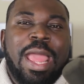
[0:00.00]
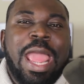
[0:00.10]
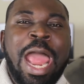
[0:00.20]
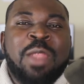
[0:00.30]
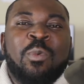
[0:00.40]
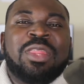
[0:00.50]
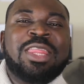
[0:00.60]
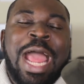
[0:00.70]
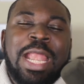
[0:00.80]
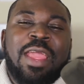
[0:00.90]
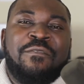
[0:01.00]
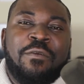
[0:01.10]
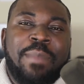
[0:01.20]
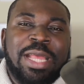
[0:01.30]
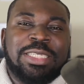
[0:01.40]
And with that
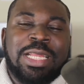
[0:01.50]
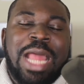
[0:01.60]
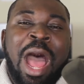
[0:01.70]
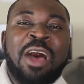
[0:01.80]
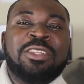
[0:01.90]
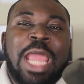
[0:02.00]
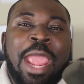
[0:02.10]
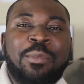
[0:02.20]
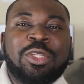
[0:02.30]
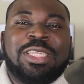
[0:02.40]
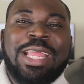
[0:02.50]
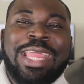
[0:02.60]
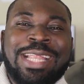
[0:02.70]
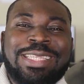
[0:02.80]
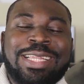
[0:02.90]
information, I was able to
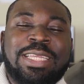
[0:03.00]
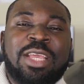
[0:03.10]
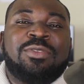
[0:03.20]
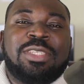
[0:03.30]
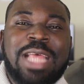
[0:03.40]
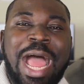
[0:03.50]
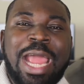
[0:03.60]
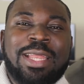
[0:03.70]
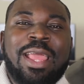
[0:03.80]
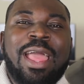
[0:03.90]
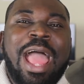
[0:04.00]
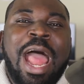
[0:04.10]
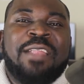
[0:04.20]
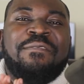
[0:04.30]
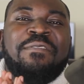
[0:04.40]
get the deal signed
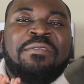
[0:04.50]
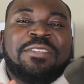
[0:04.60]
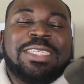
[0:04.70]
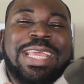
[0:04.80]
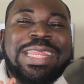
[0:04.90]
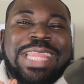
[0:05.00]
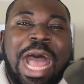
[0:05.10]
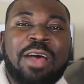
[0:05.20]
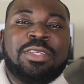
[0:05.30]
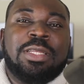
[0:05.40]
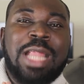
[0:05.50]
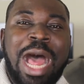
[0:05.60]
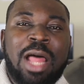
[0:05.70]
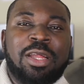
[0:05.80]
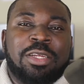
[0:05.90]
at
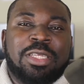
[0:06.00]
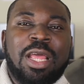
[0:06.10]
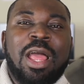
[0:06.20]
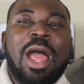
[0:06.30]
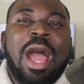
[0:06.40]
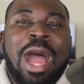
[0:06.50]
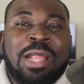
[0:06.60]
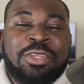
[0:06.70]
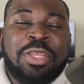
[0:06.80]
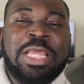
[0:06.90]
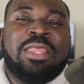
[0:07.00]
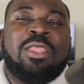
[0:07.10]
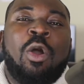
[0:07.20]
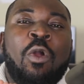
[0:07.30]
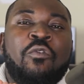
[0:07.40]
$15,000 underneath
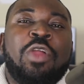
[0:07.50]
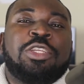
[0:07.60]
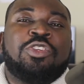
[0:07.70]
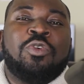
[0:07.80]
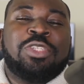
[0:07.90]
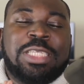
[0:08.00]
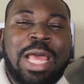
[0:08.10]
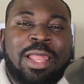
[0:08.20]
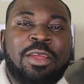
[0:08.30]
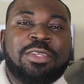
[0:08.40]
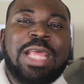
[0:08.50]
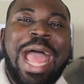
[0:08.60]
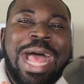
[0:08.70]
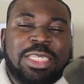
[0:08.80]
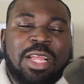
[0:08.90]
the original seller's
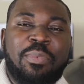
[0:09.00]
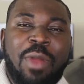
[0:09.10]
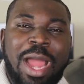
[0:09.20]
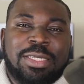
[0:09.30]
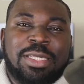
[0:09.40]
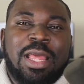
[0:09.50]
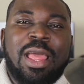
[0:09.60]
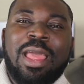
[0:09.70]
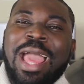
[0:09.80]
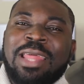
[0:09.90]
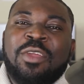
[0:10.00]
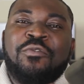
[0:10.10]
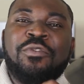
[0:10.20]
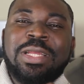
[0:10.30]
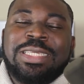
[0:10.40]
asking price. And the
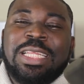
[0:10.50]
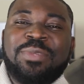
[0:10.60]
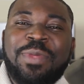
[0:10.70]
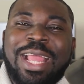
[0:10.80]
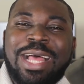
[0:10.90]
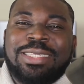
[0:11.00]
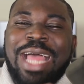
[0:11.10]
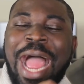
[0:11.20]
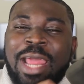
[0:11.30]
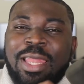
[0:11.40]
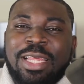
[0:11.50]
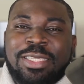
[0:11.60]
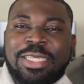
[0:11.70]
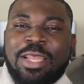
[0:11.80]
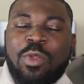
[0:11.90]
reason is because I
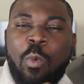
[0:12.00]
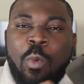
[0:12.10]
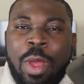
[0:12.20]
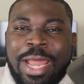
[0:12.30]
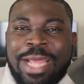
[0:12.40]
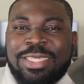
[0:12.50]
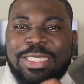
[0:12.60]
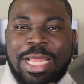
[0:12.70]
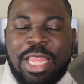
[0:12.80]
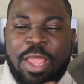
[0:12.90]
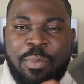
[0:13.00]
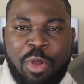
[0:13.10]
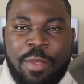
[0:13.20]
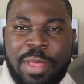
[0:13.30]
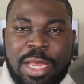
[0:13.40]
listened when I set the
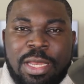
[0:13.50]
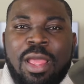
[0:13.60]
appointment.